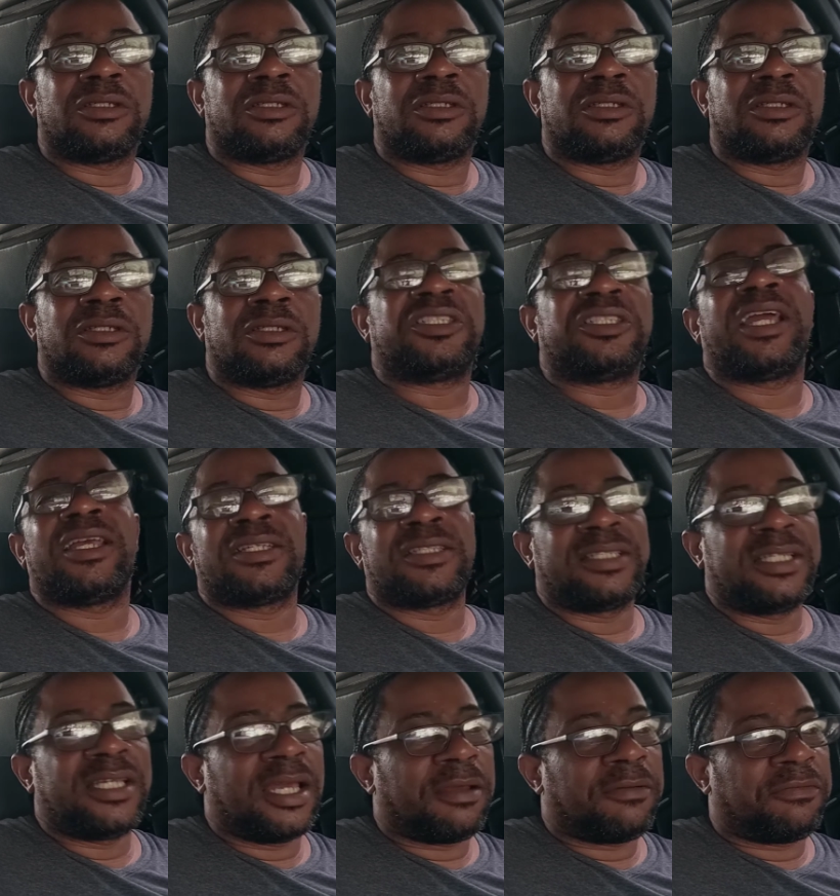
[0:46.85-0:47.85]
the
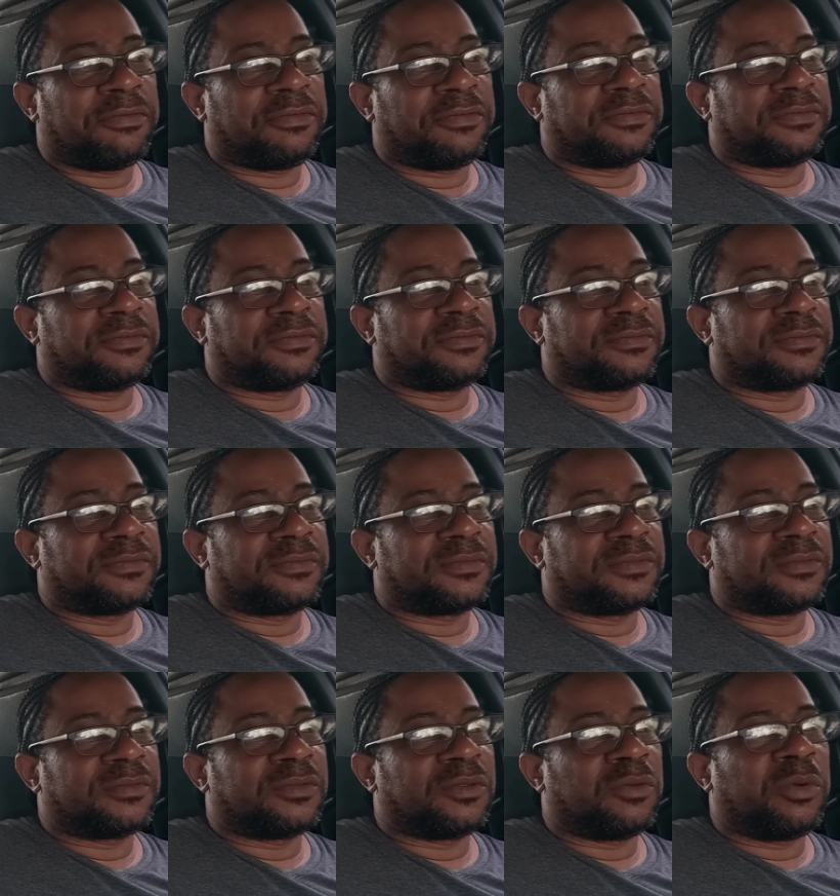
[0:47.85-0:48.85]
JCF,
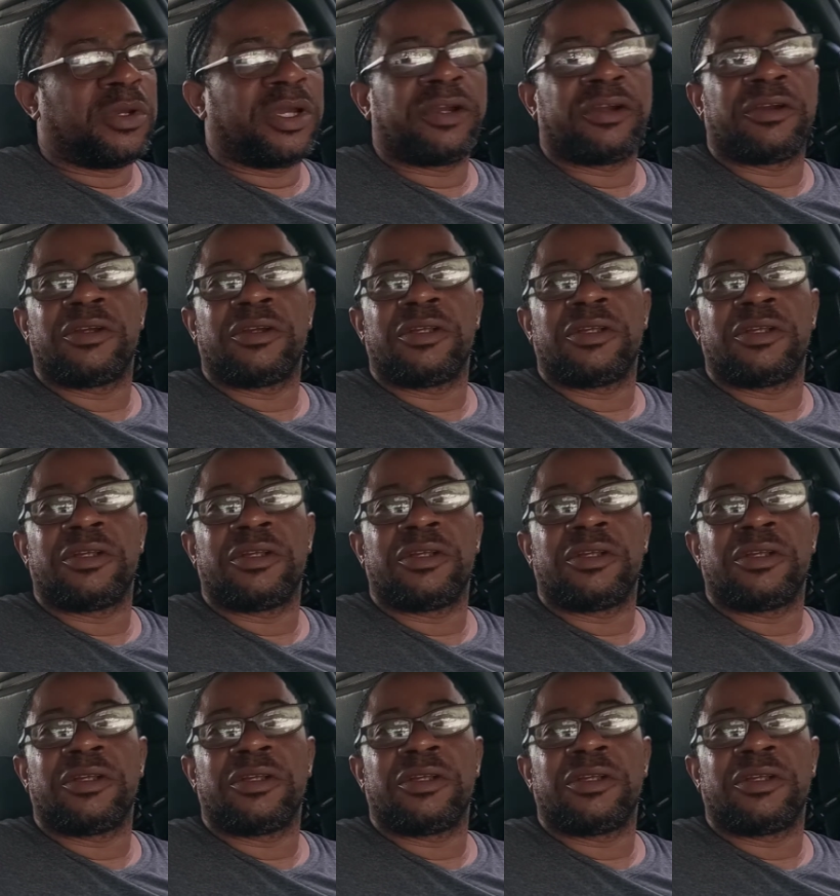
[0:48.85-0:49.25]
where